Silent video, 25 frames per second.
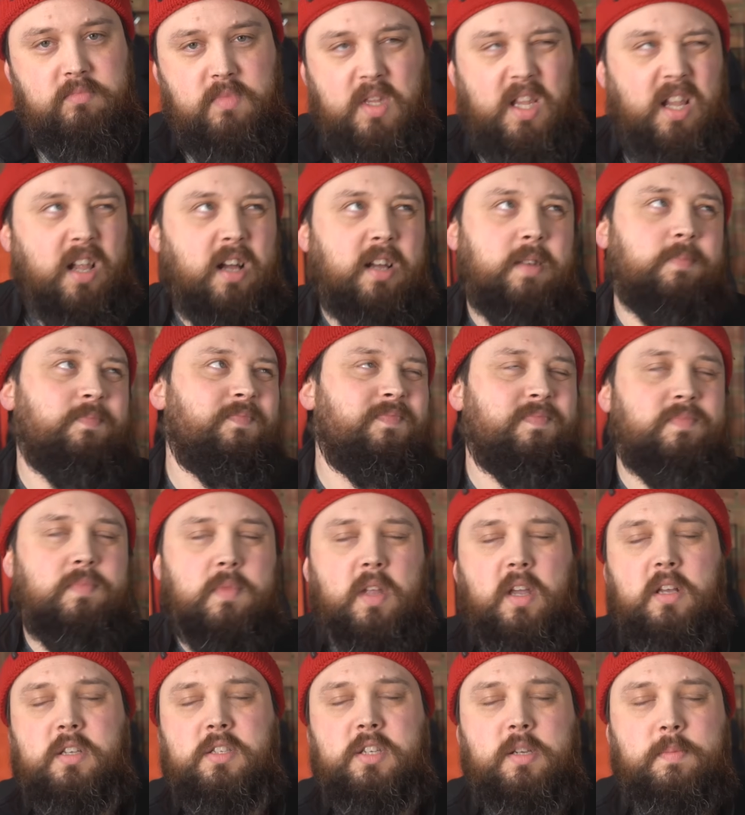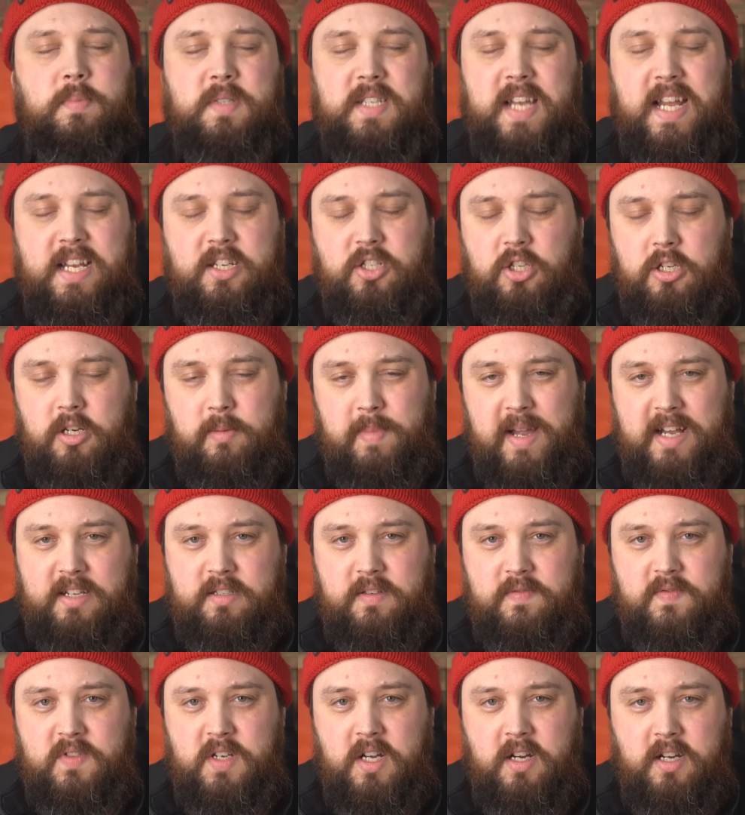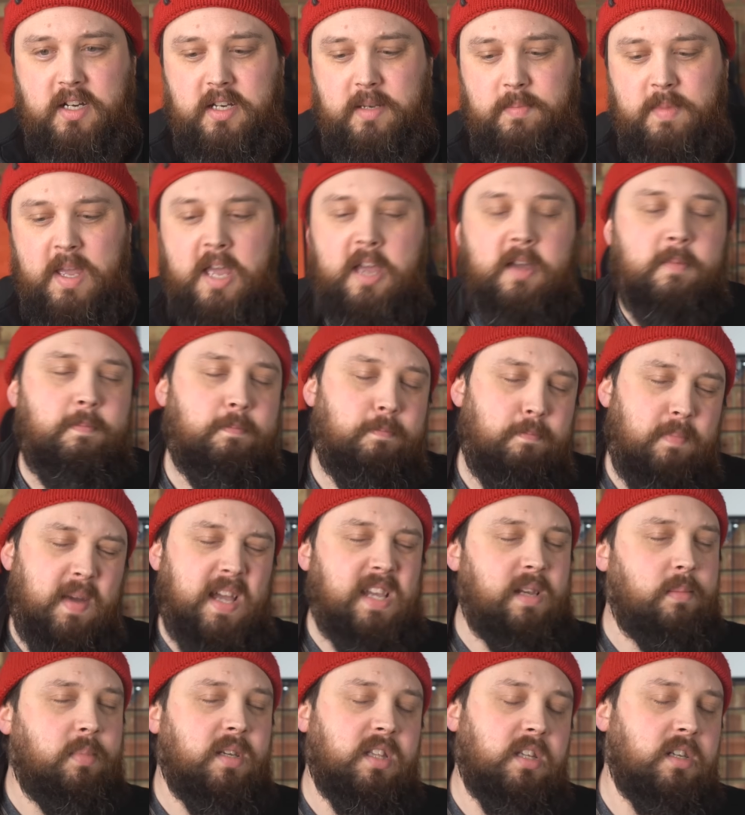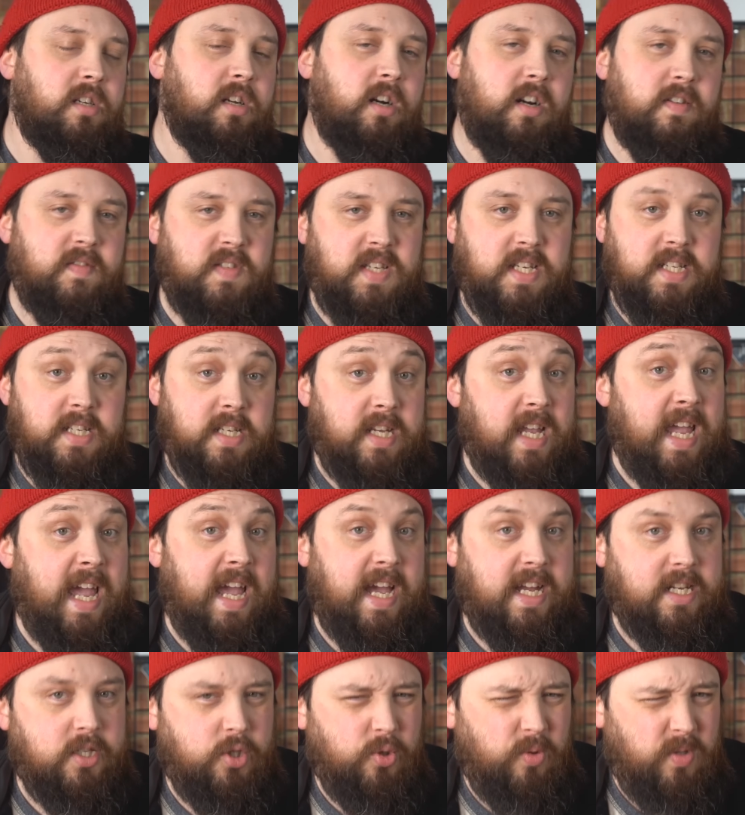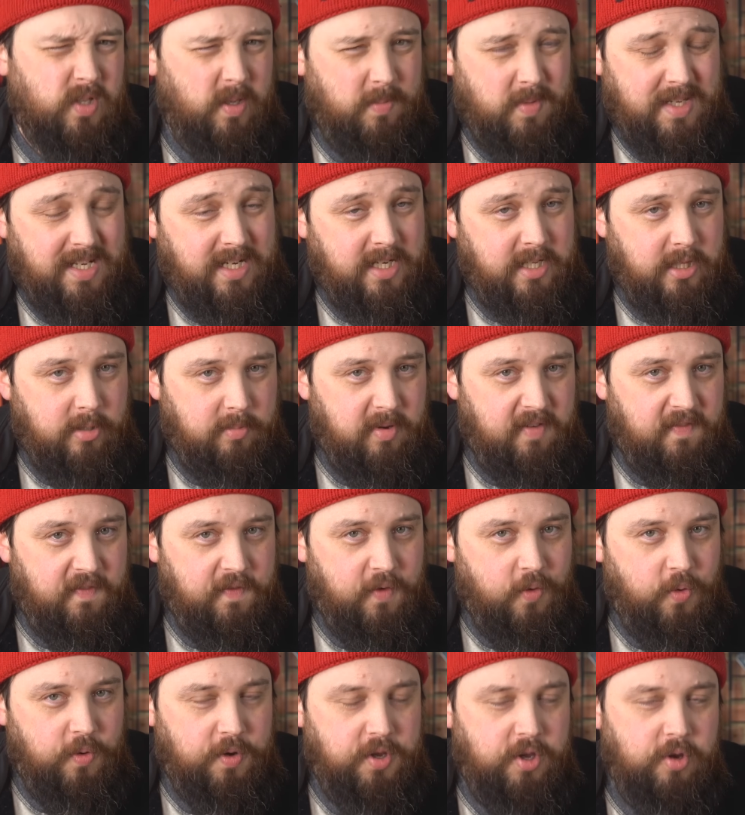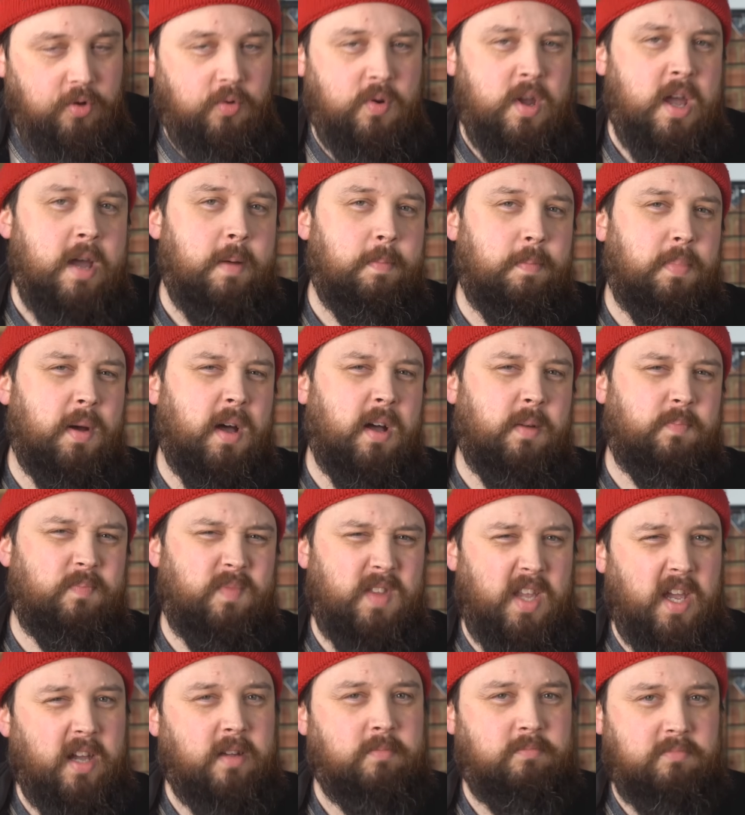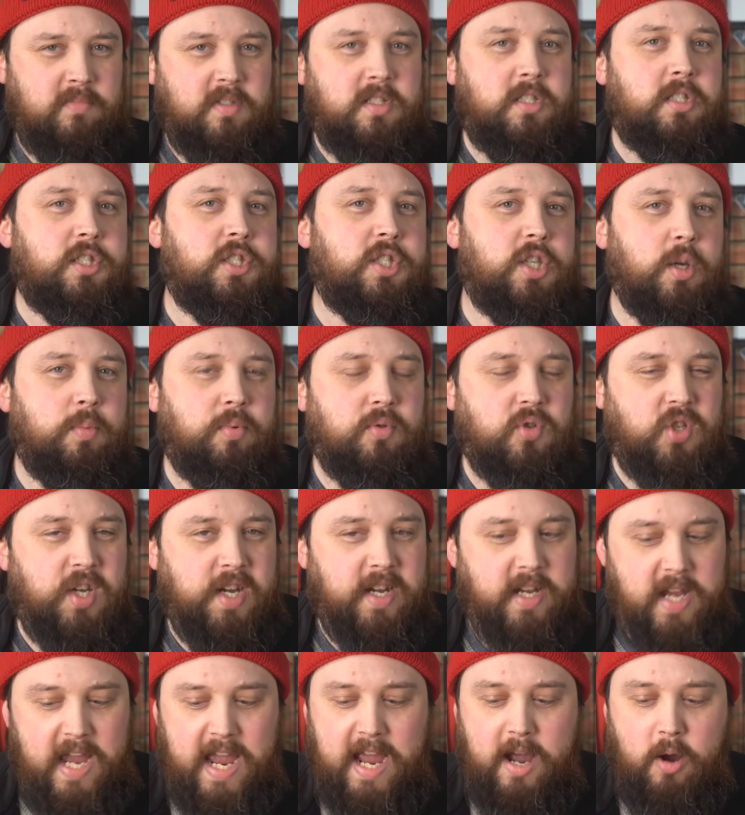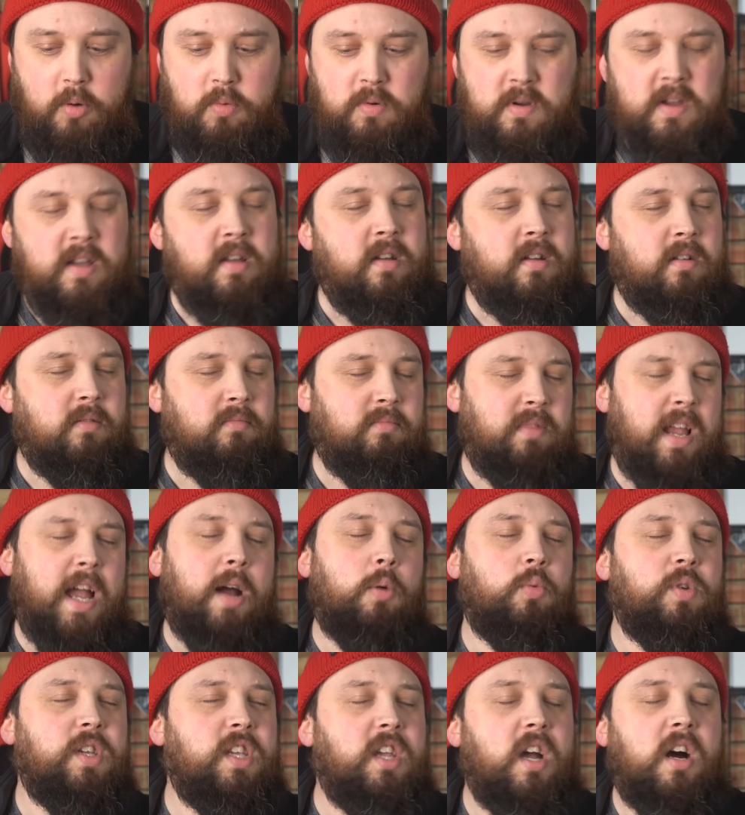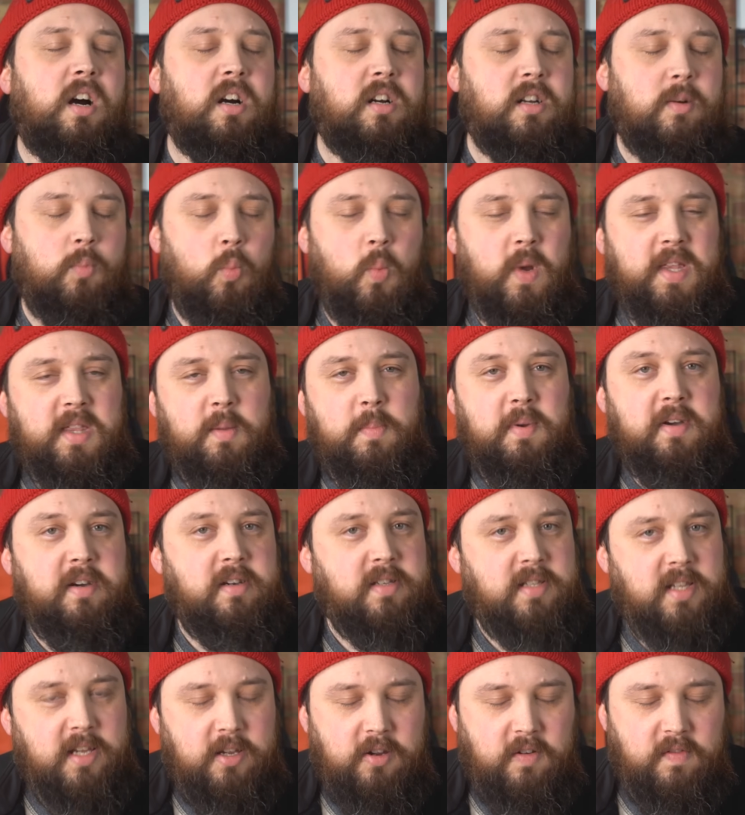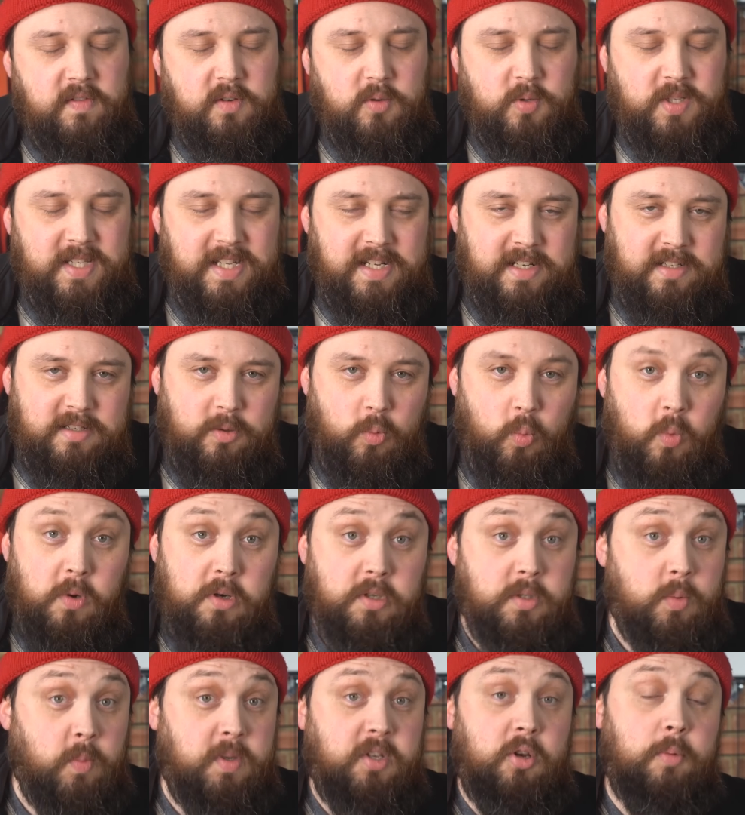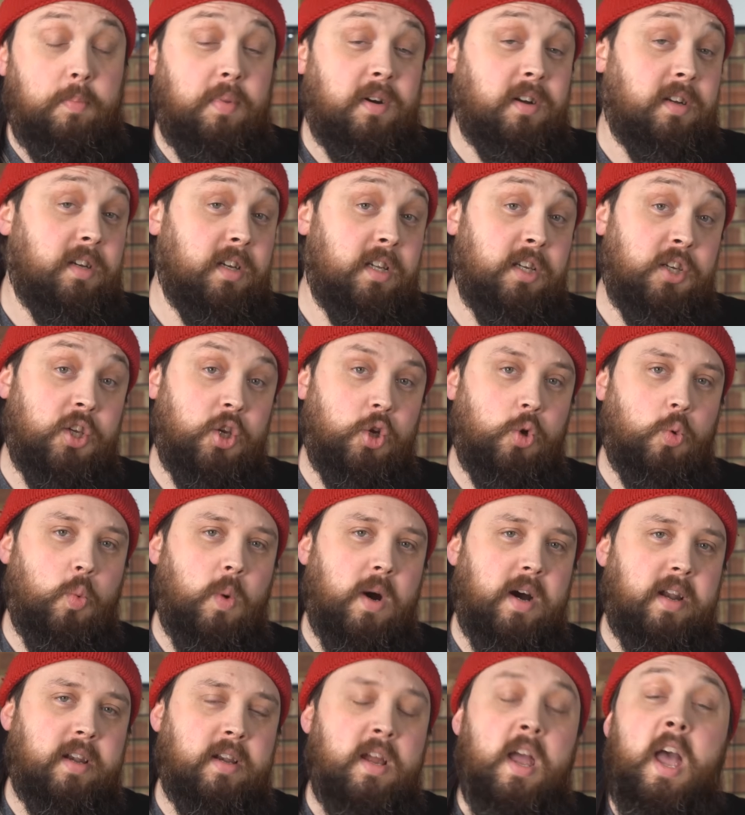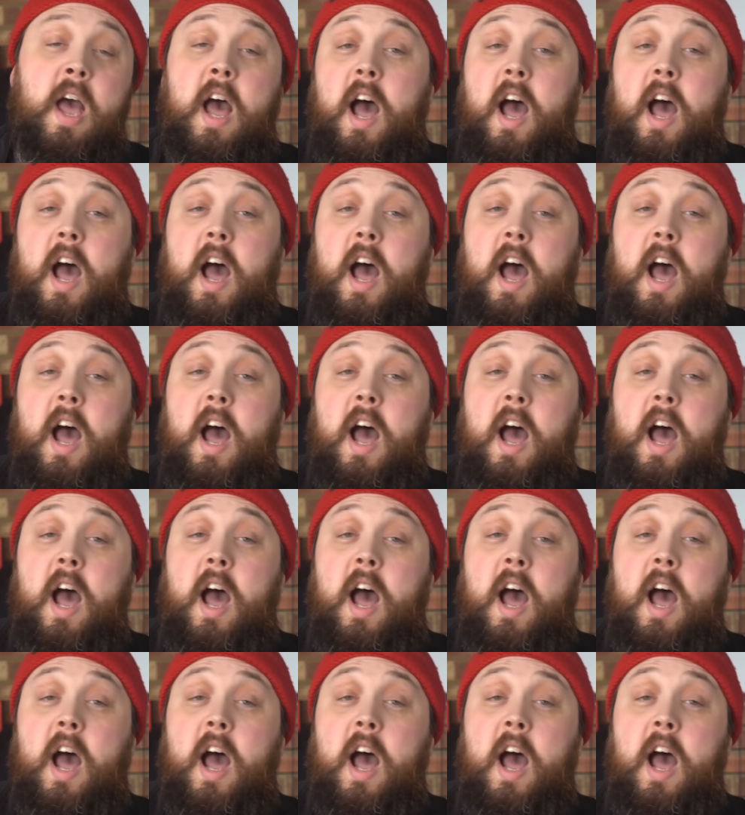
like a substantial amount of time, maybe the dive center can do something a little bit for you. But yeah, double check how young and when the birthday of your cylinder was when you're buying a new one.